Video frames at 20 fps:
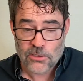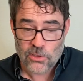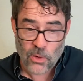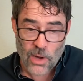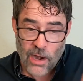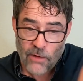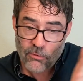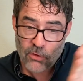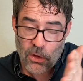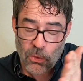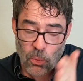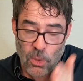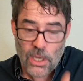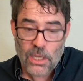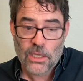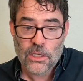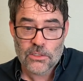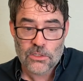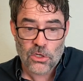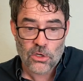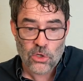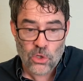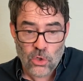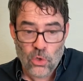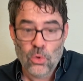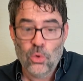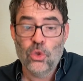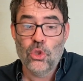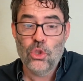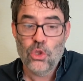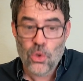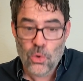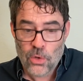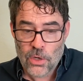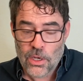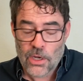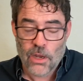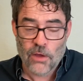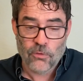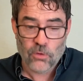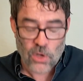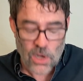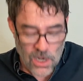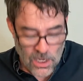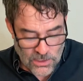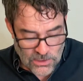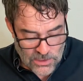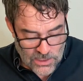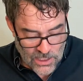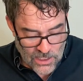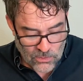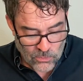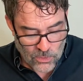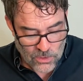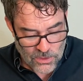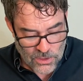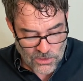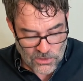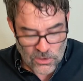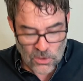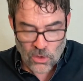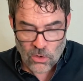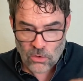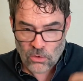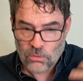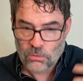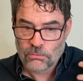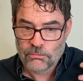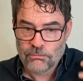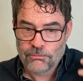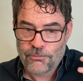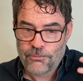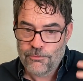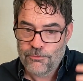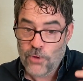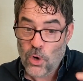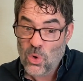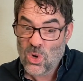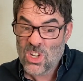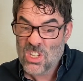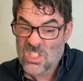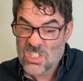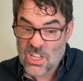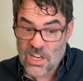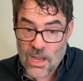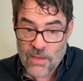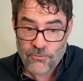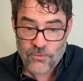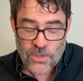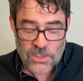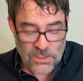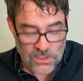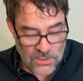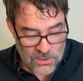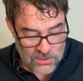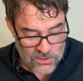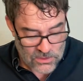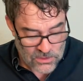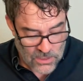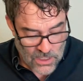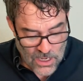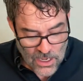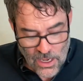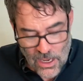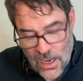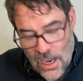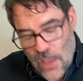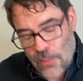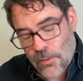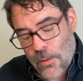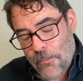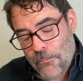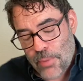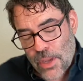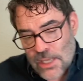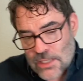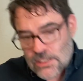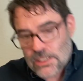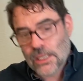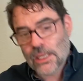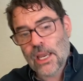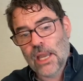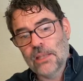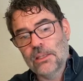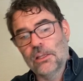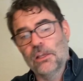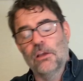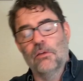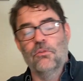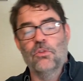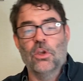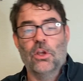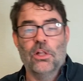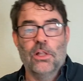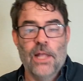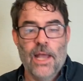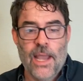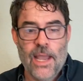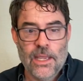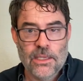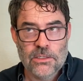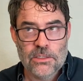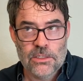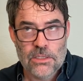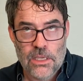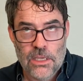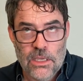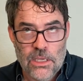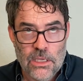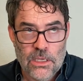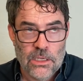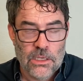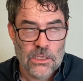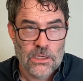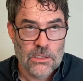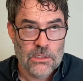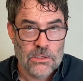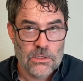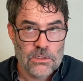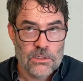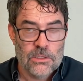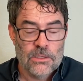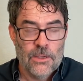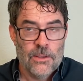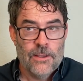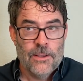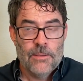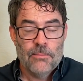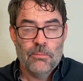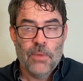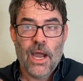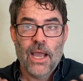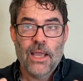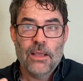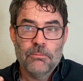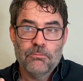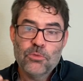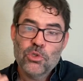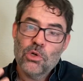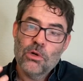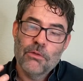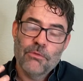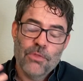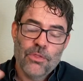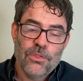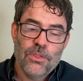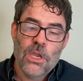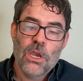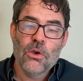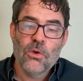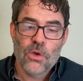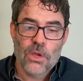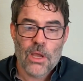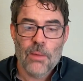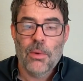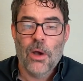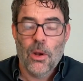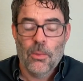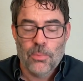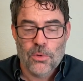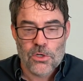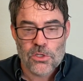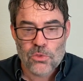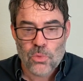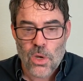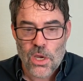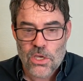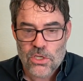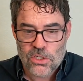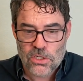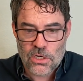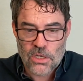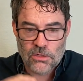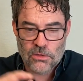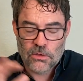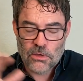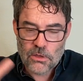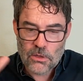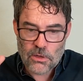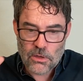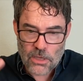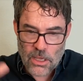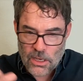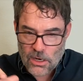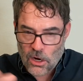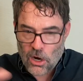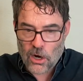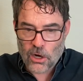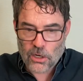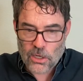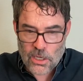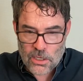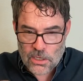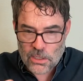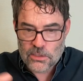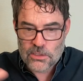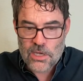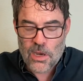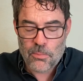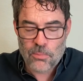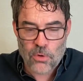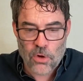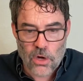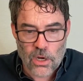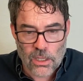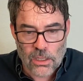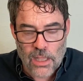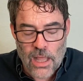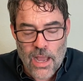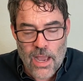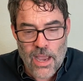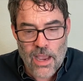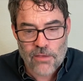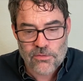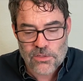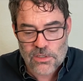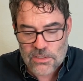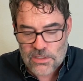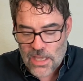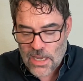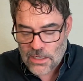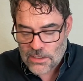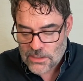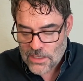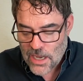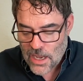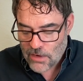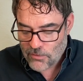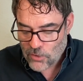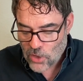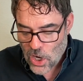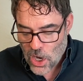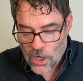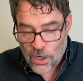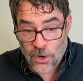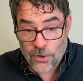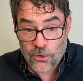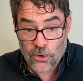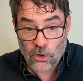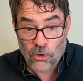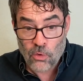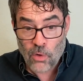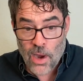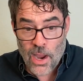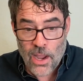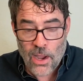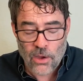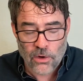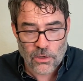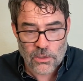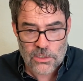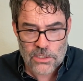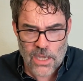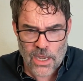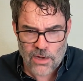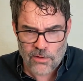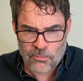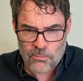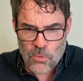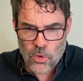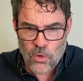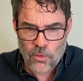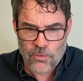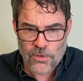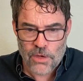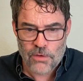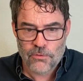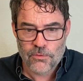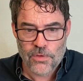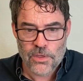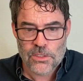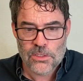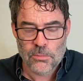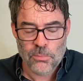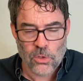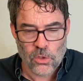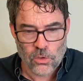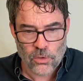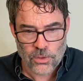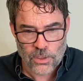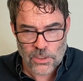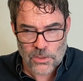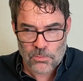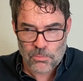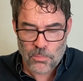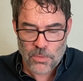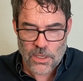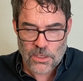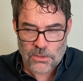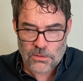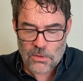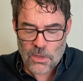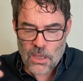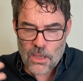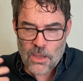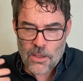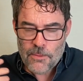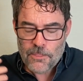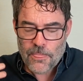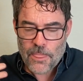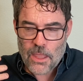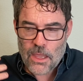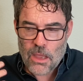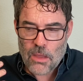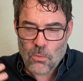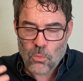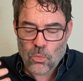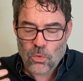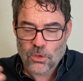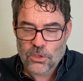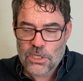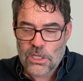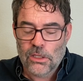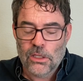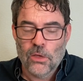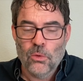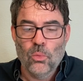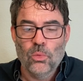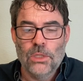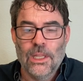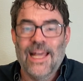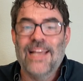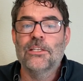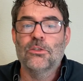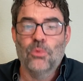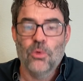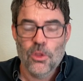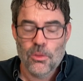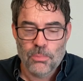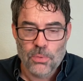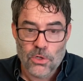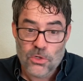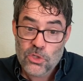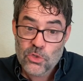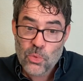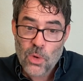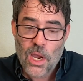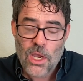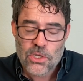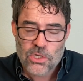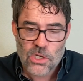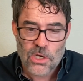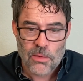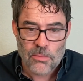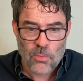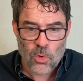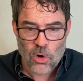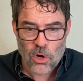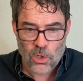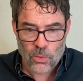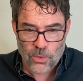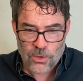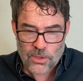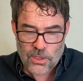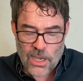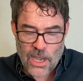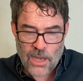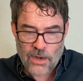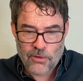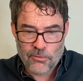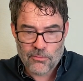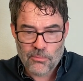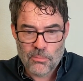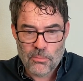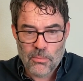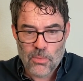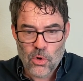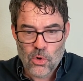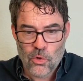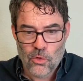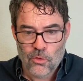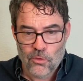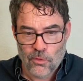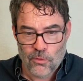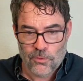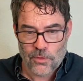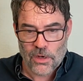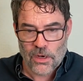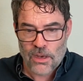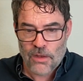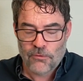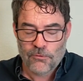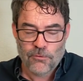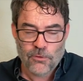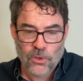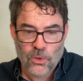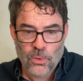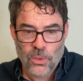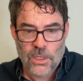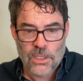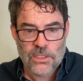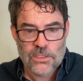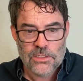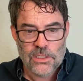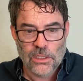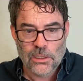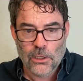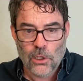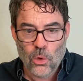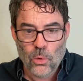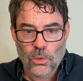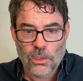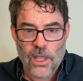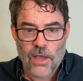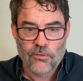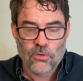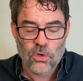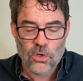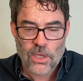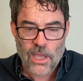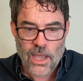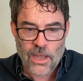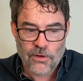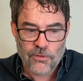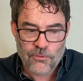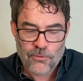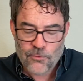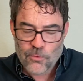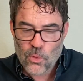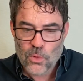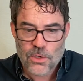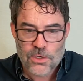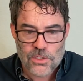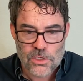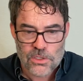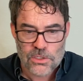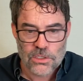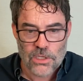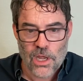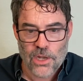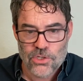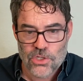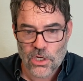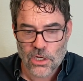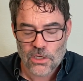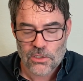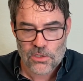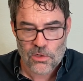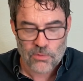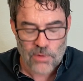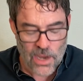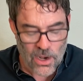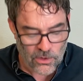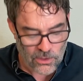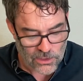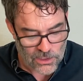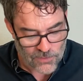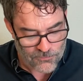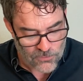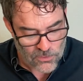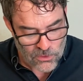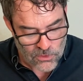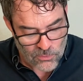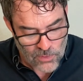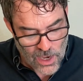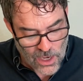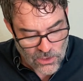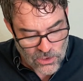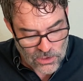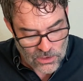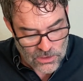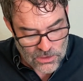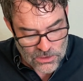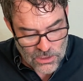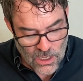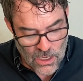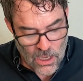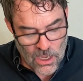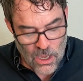So every week is a new unit of content with its own focus and emphasis. And the basic idea of the class is my sort of theory about persuasion in our contemporary lives is that it's kind of gone underground. It's kind of moved invisible, and we're dealing less with persuasion and more with kind of move and influence and low-level kind of forces nudging us around in different directions.